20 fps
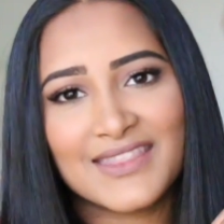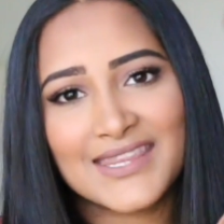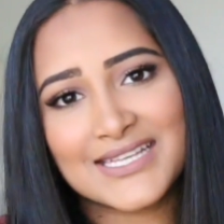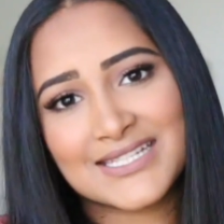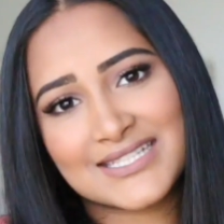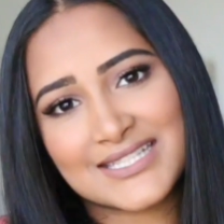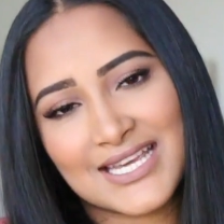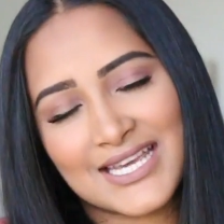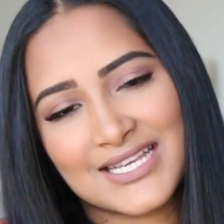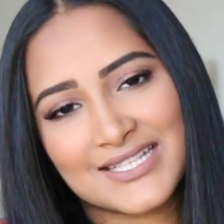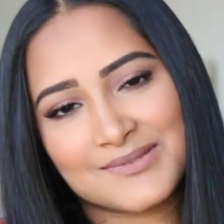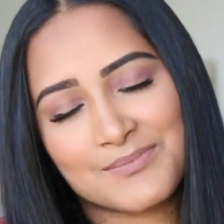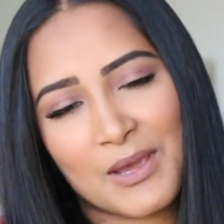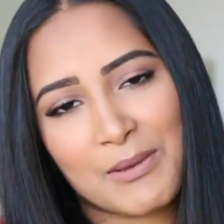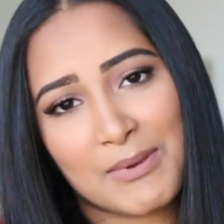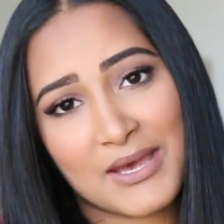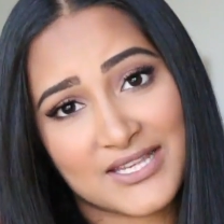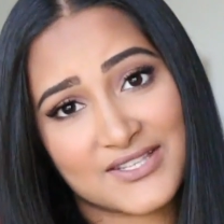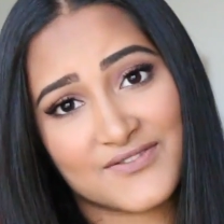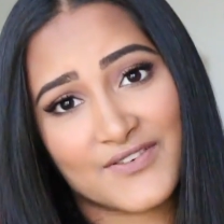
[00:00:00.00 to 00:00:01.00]
this is my
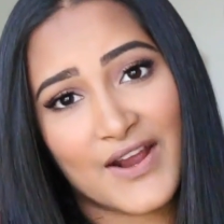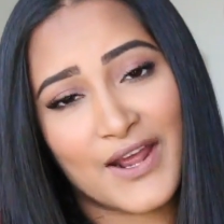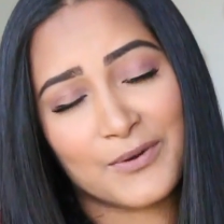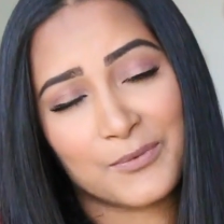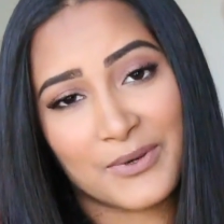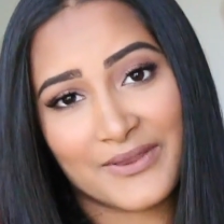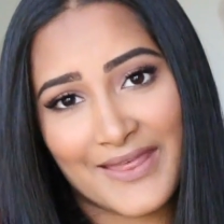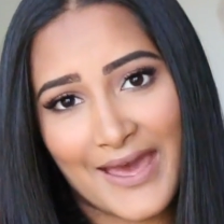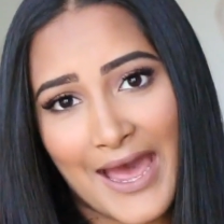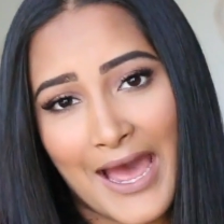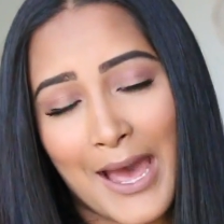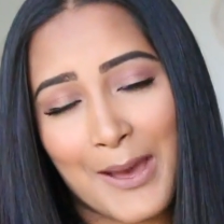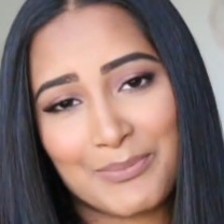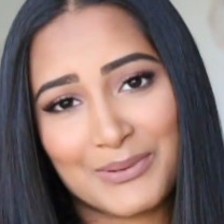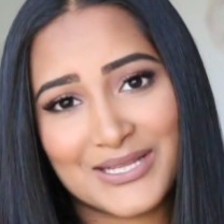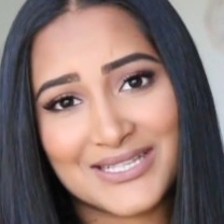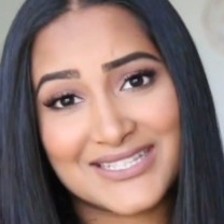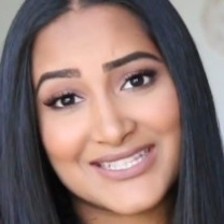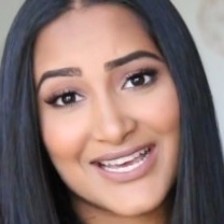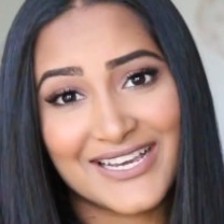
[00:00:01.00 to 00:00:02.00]
best friend when that
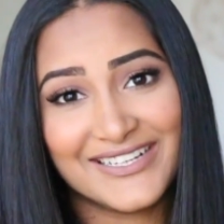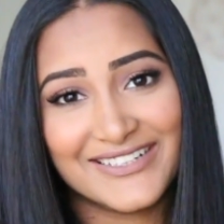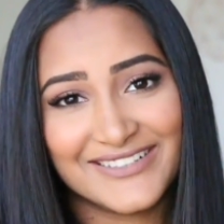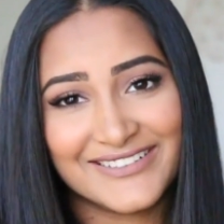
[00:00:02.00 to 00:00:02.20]
happens.